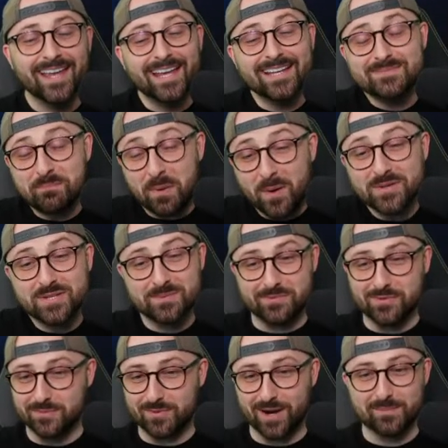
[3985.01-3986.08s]
It's
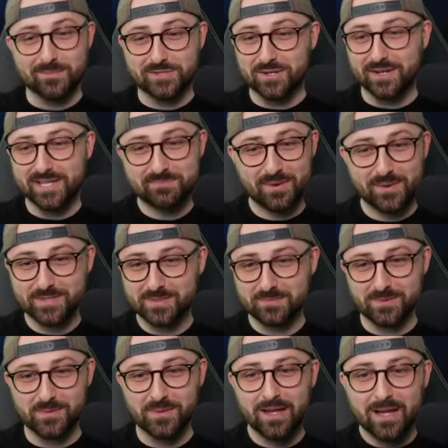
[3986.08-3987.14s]
possible, Bramjot. It's
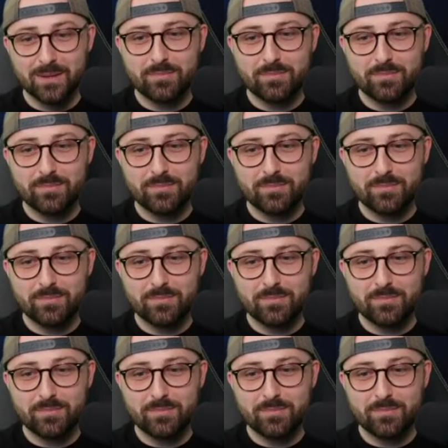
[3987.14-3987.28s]
possible.